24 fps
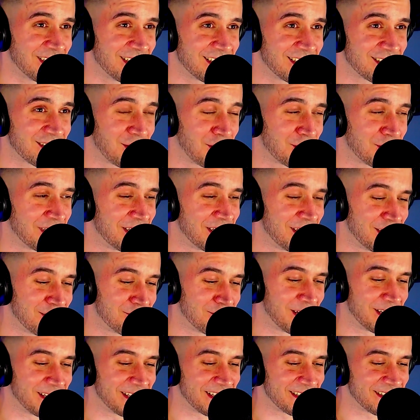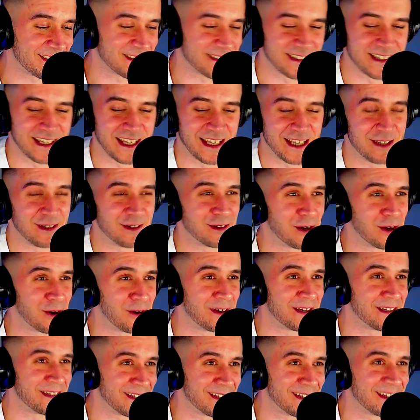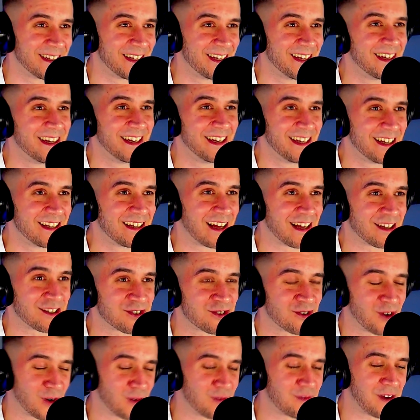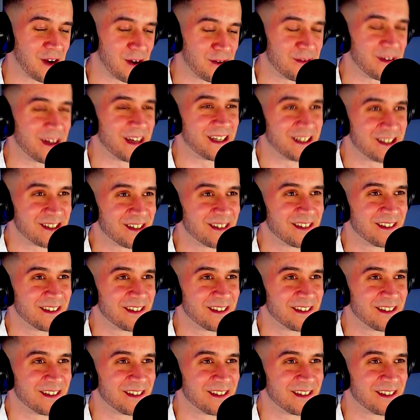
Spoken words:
That's all you need, man. That'll keep you going, and that strong foundation.